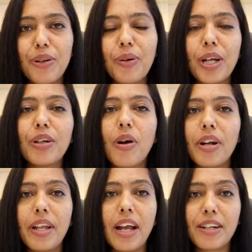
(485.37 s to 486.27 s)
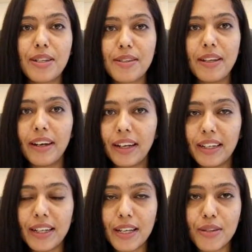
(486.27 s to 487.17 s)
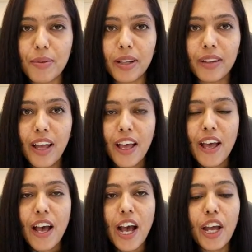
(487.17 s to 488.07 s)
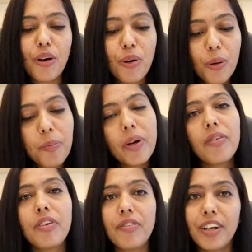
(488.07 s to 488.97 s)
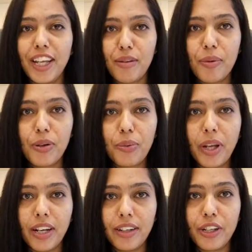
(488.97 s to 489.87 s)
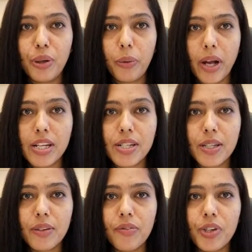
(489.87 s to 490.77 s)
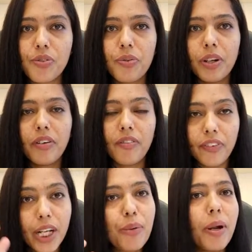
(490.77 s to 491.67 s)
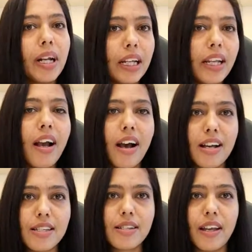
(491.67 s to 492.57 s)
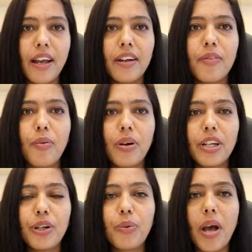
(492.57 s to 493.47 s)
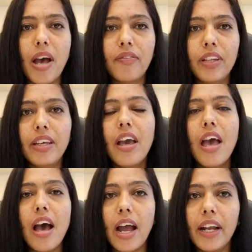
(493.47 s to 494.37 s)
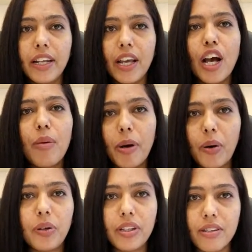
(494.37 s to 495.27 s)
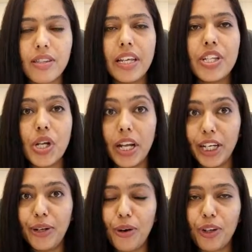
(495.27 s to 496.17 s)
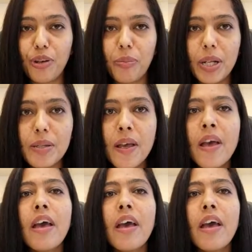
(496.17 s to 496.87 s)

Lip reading: and you can contact us directly as well. I hope we were able to cater your questions which were frequently asked and wanted to have the idea about this EJARI document.